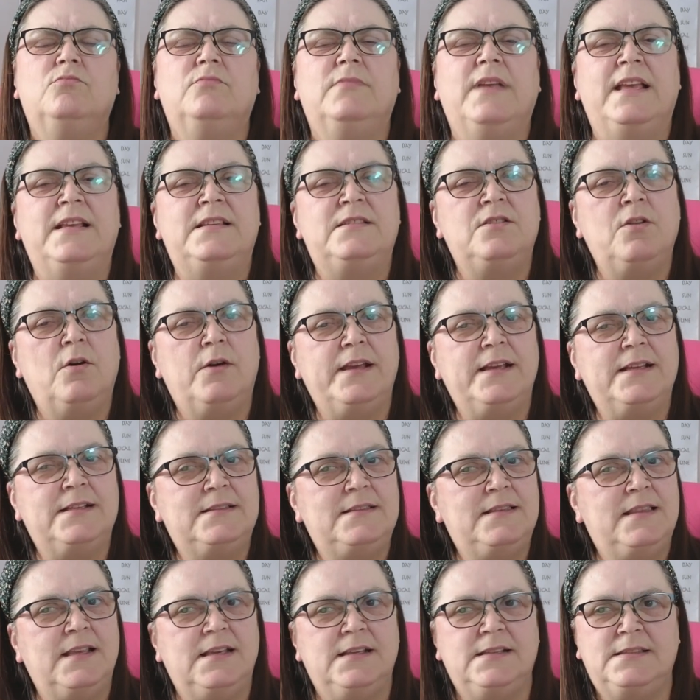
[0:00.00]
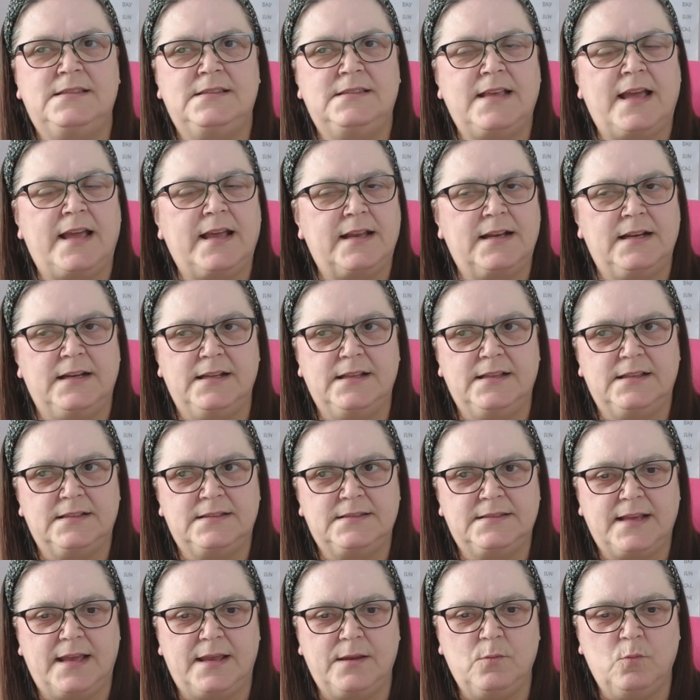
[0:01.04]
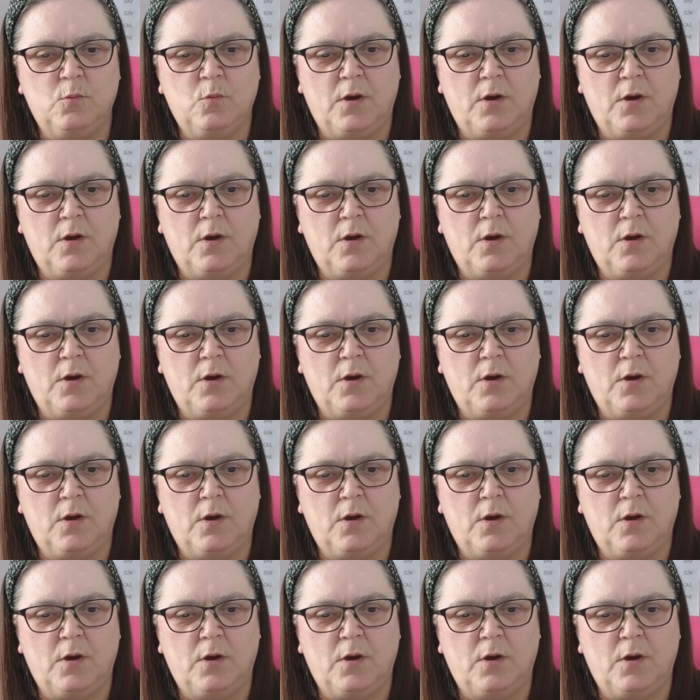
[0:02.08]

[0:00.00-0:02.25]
It's not exactly the same